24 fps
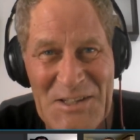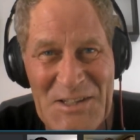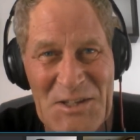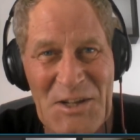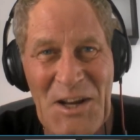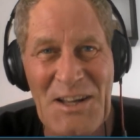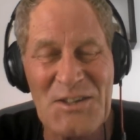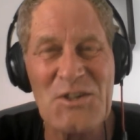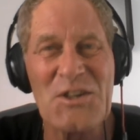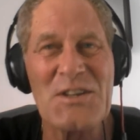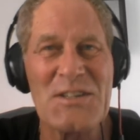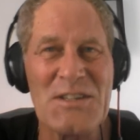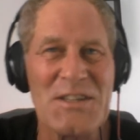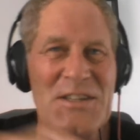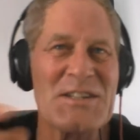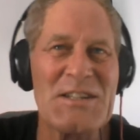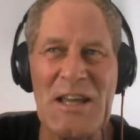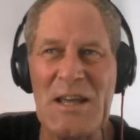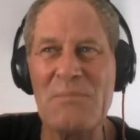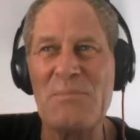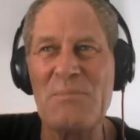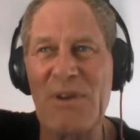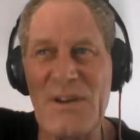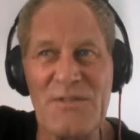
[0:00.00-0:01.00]
It's not just the
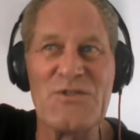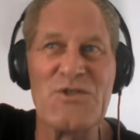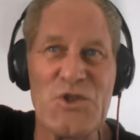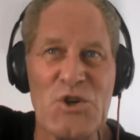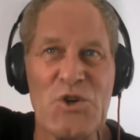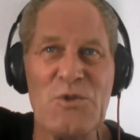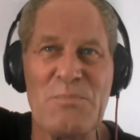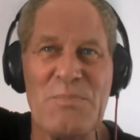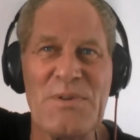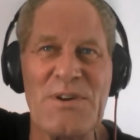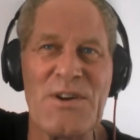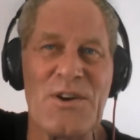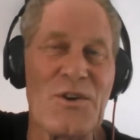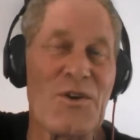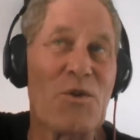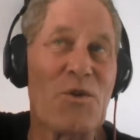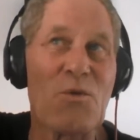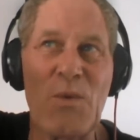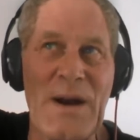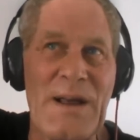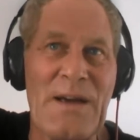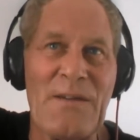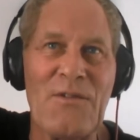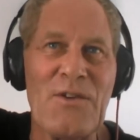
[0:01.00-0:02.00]
Temple of Jupiter
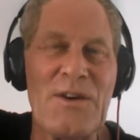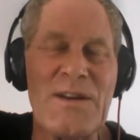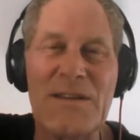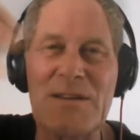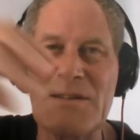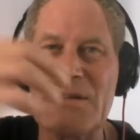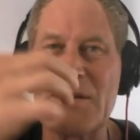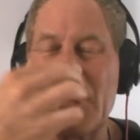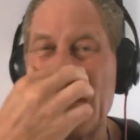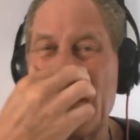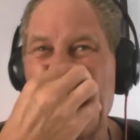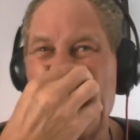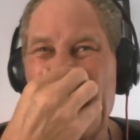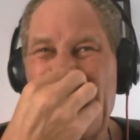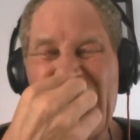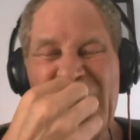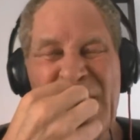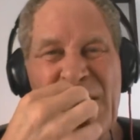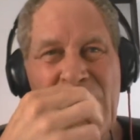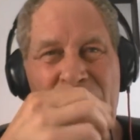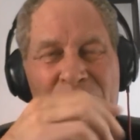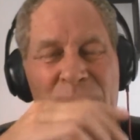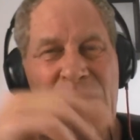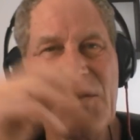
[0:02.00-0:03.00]
or whatever.
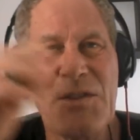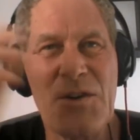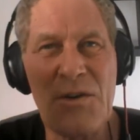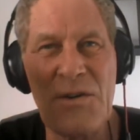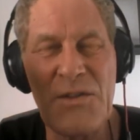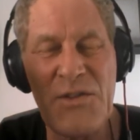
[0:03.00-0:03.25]
There are